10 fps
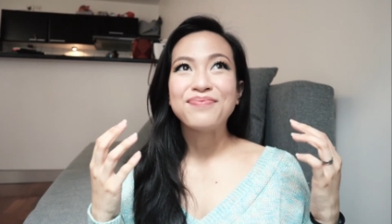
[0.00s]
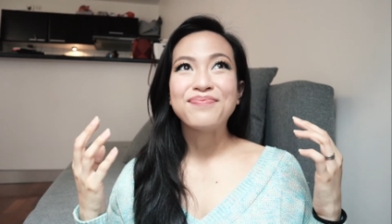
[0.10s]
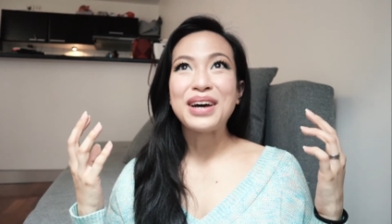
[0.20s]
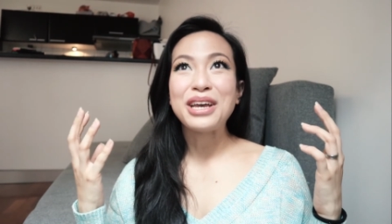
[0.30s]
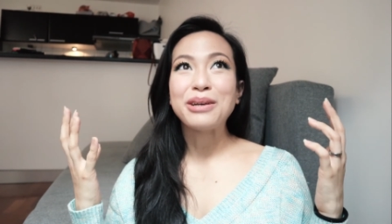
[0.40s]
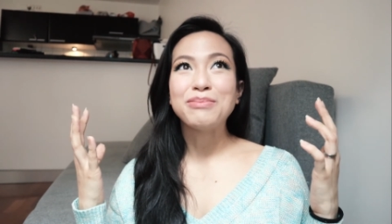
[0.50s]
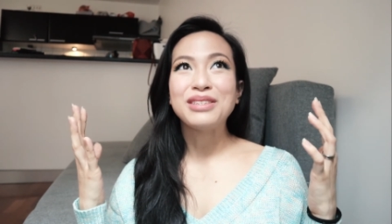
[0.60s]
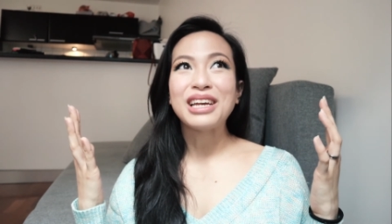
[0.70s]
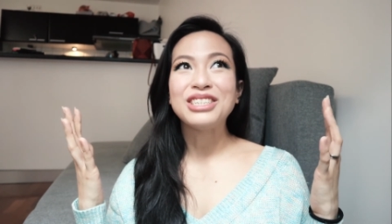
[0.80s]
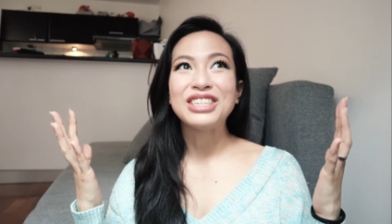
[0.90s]
my
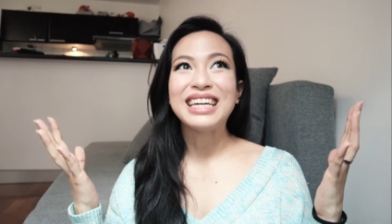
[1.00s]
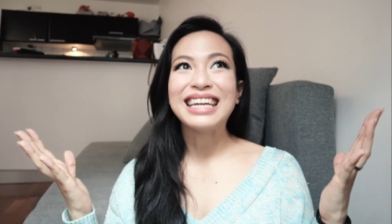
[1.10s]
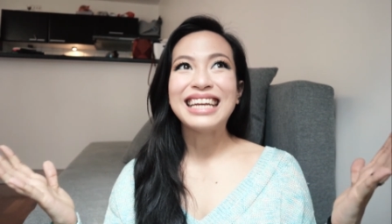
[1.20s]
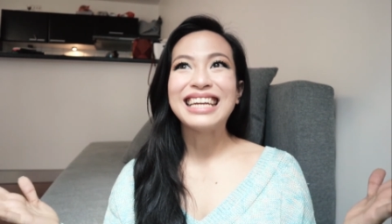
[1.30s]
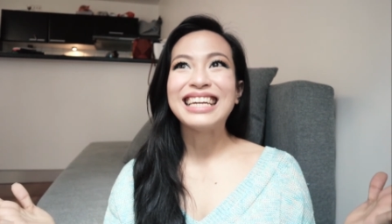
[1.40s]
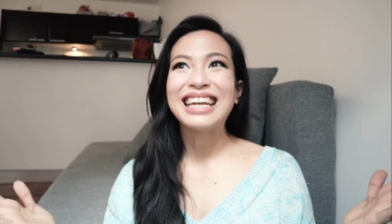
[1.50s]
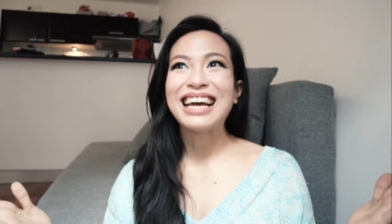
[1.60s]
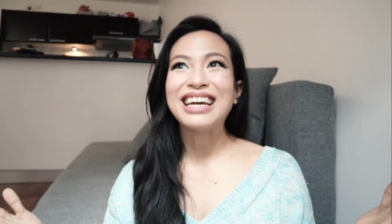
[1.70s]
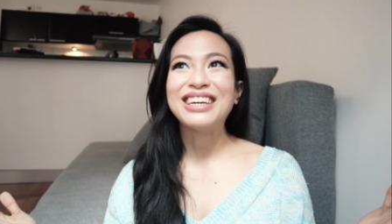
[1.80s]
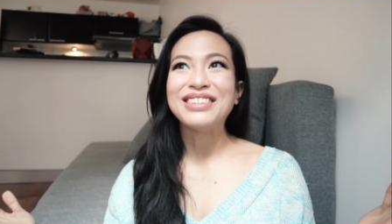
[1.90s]
obsession, and
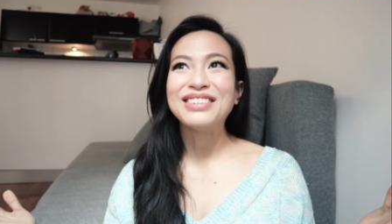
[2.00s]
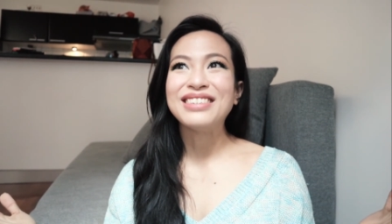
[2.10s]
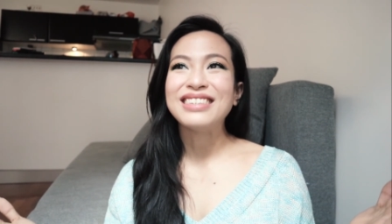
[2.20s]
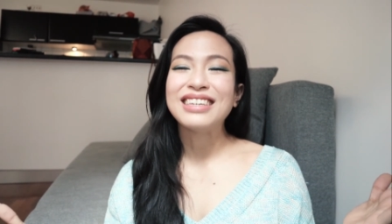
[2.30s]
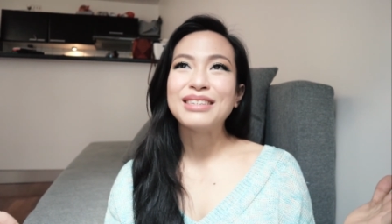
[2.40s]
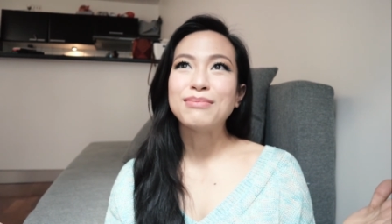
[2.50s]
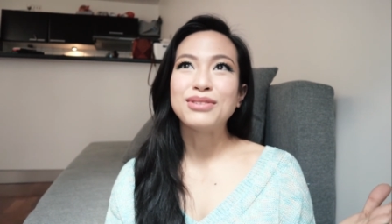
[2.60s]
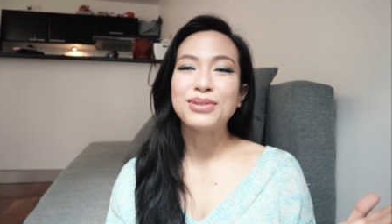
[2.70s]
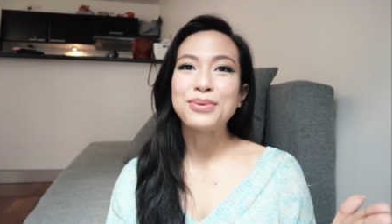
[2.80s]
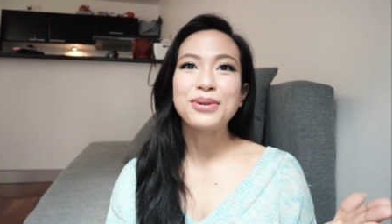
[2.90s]
I am
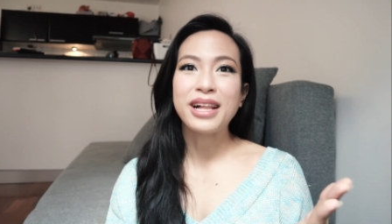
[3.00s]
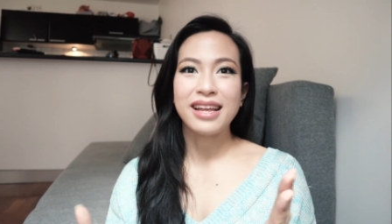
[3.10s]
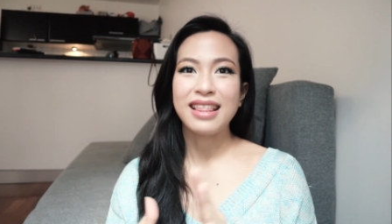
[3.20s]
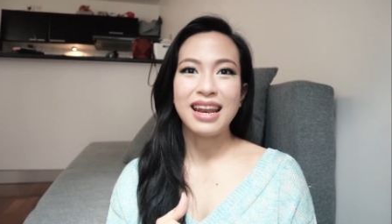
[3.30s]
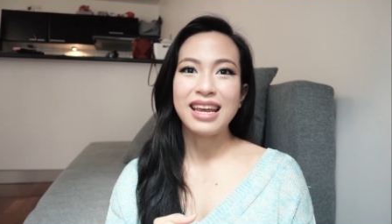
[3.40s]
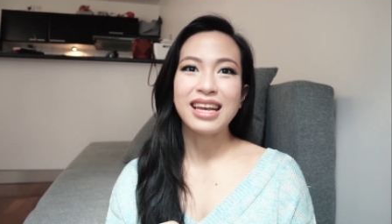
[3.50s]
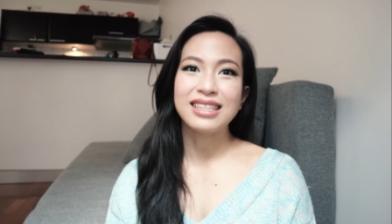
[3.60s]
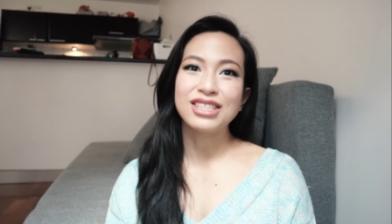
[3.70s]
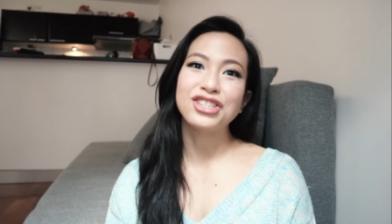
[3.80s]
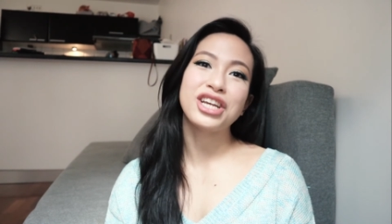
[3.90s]
so glad that I get
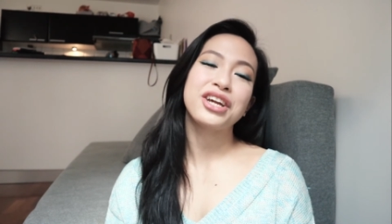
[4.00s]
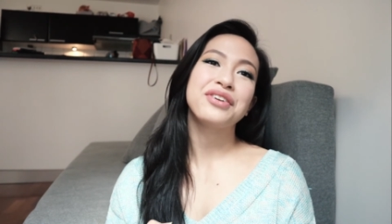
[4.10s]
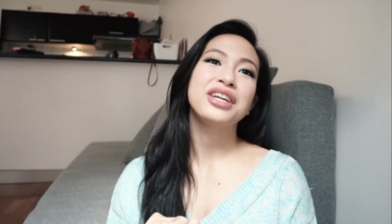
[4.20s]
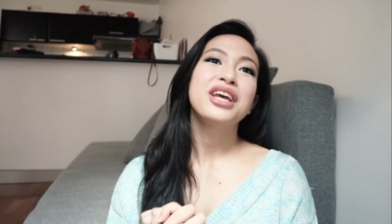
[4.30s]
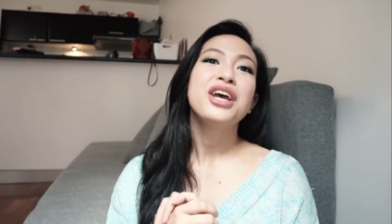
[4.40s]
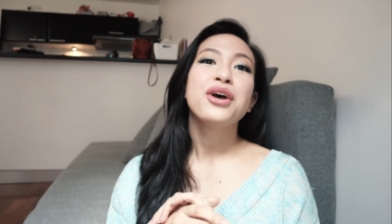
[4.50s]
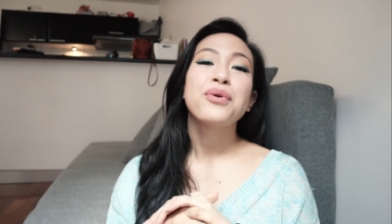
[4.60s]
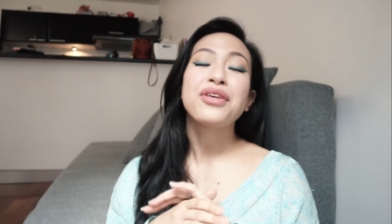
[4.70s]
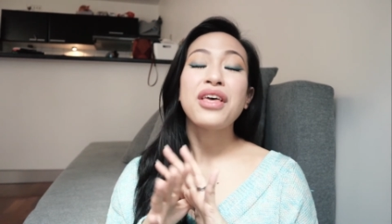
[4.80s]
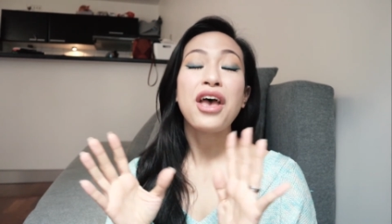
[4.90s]
to share it
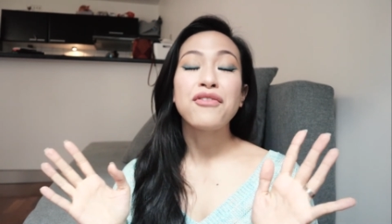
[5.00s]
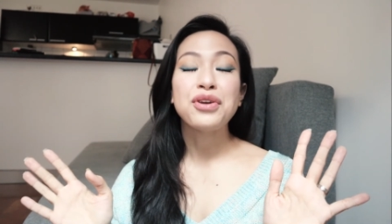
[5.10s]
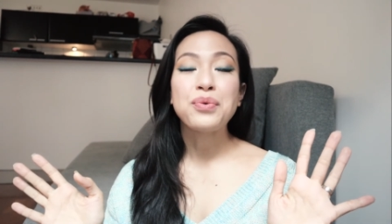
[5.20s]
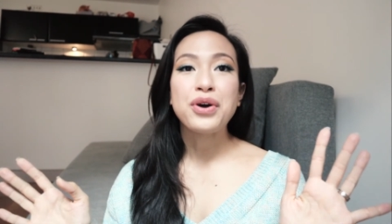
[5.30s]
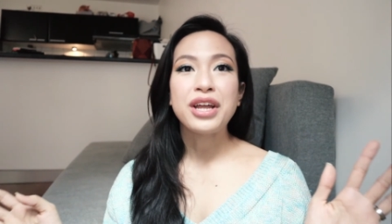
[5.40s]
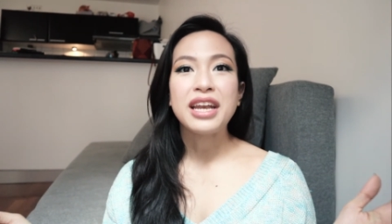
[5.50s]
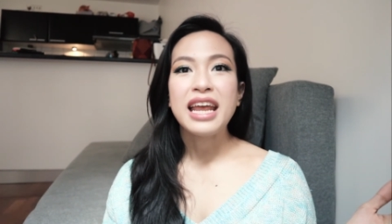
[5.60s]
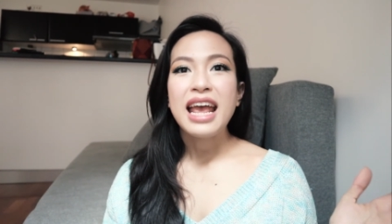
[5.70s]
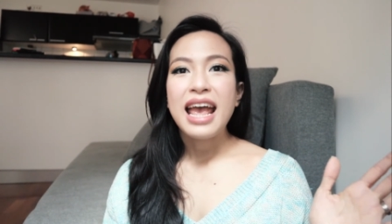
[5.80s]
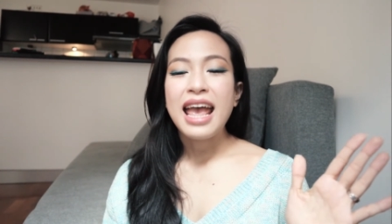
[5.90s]
with everyone.
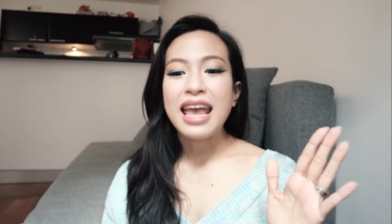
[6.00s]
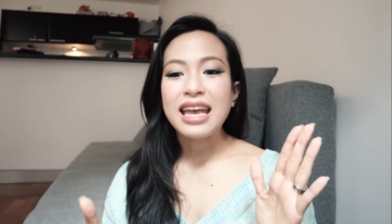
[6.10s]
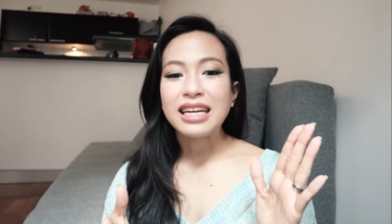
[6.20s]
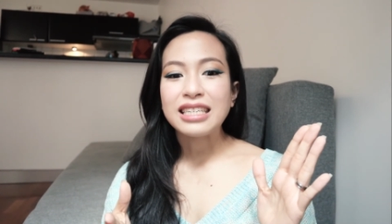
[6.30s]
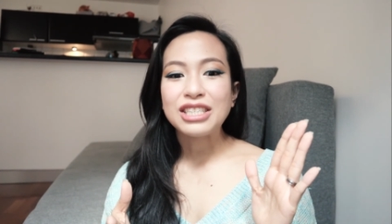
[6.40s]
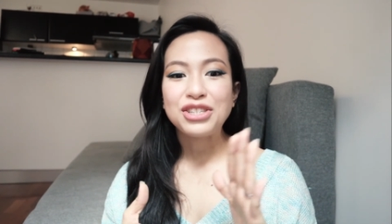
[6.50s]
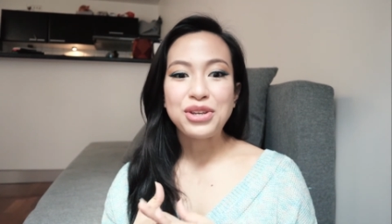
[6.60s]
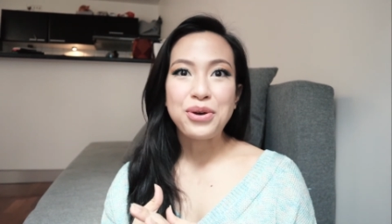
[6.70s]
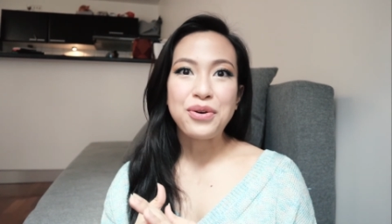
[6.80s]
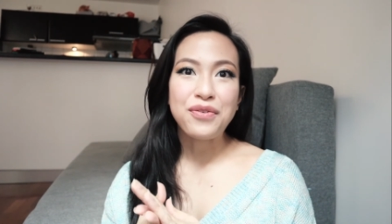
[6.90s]
And
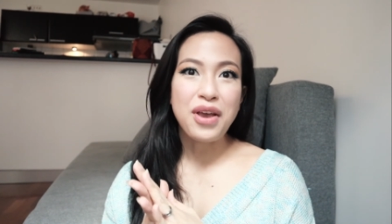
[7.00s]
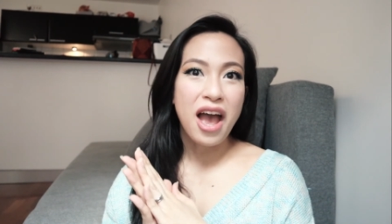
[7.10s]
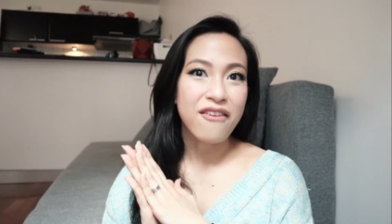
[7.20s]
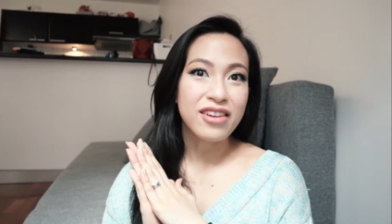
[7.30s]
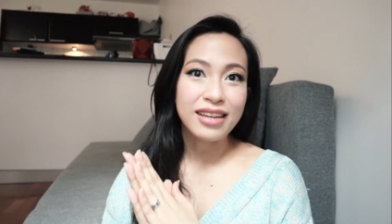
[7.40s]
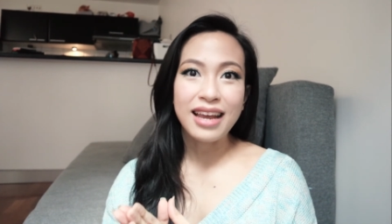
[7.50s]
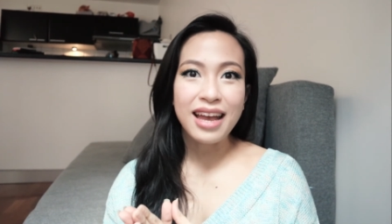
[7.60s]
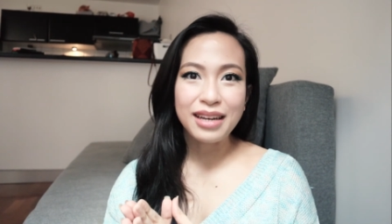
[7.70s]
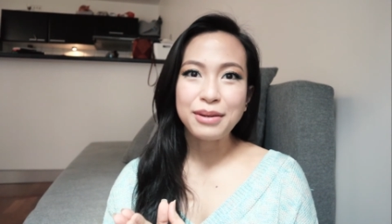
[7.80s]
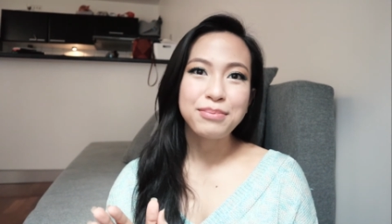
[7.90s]
so if you haven't
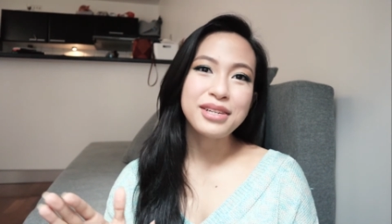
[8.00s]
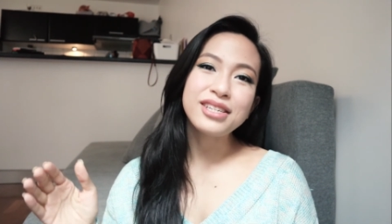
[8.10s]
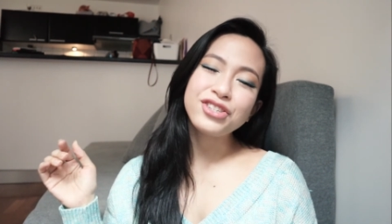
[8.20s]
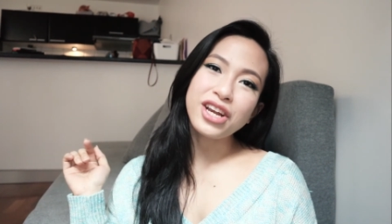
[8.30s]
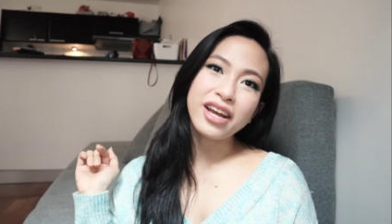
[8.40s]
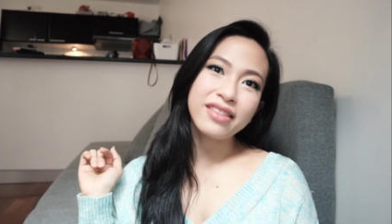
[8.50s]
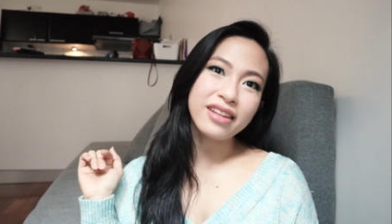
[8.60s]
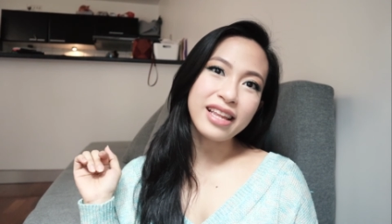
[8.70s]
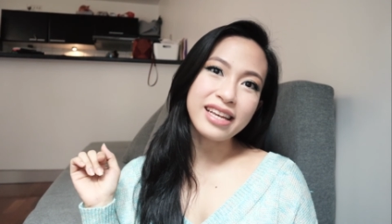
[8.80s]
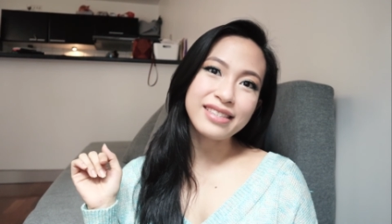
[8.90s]
yet, please check the
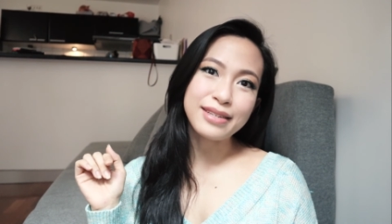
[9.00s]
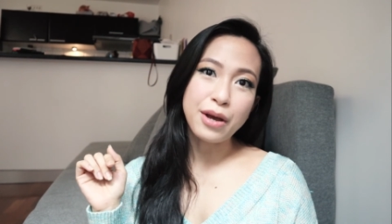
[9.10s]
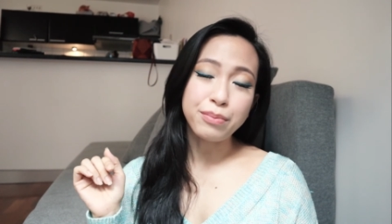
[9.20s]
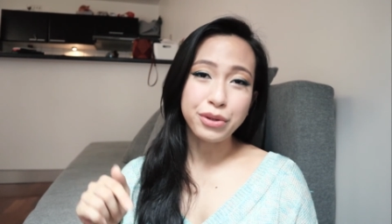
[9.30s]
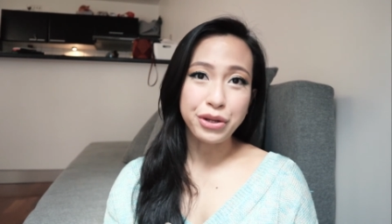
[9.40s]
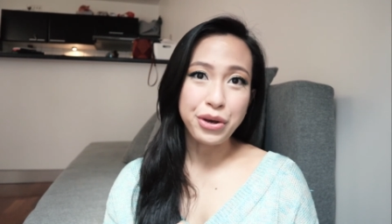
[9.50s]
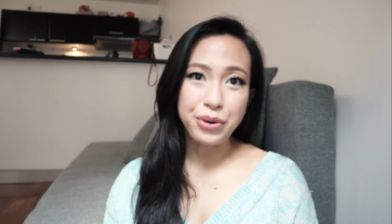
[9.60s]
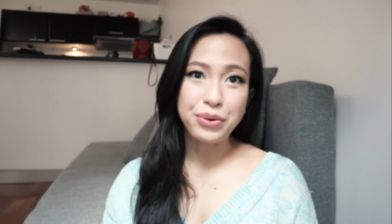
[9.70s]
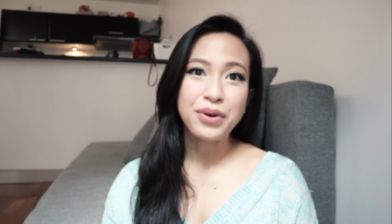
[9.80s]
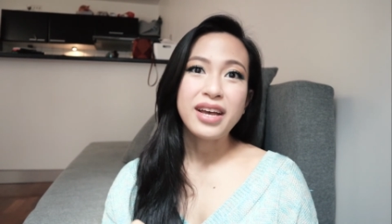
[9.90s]
links down
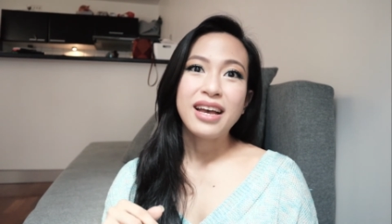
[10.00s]
below